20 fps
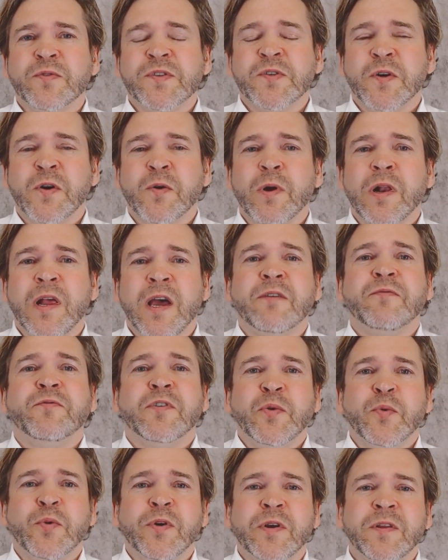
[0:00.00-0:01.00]
so we'll have
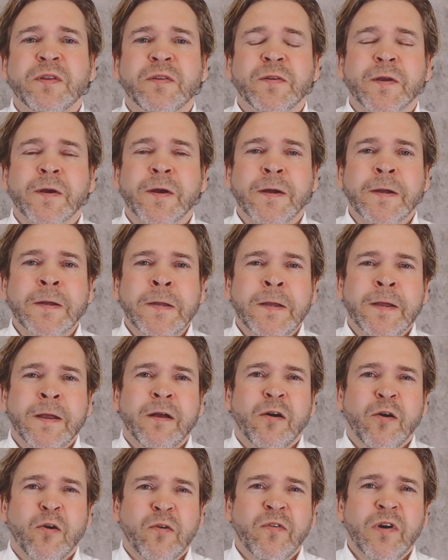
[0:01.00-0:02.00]
to do it
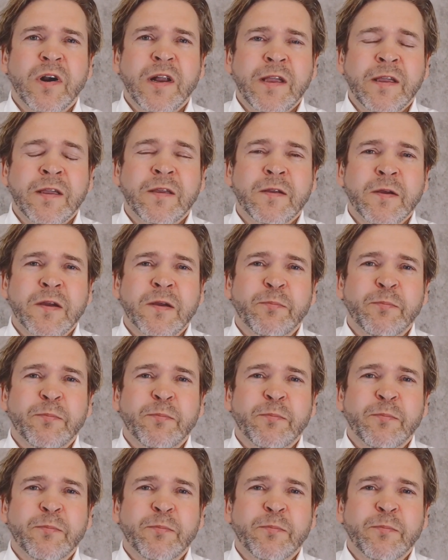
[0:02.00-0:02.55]
over link.